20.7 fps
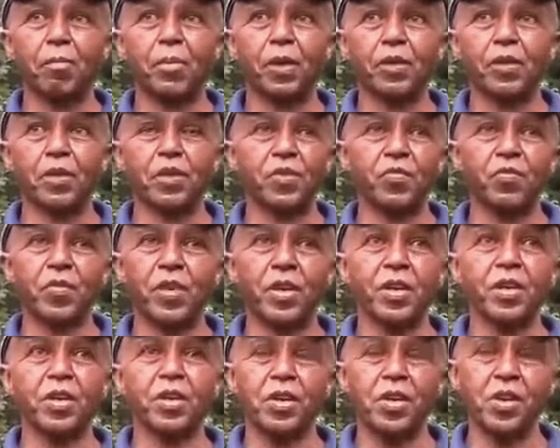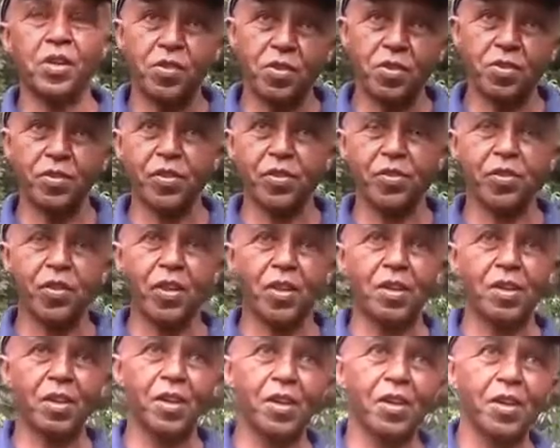but it's very
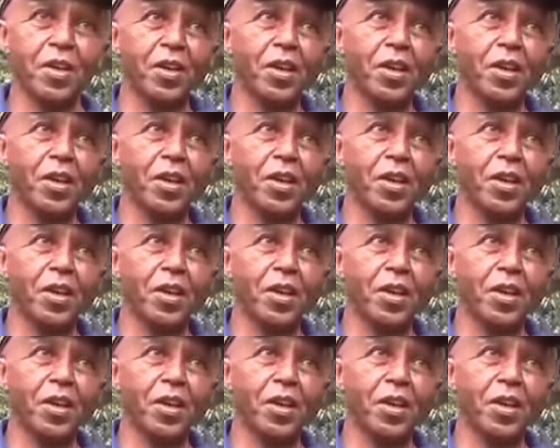interesting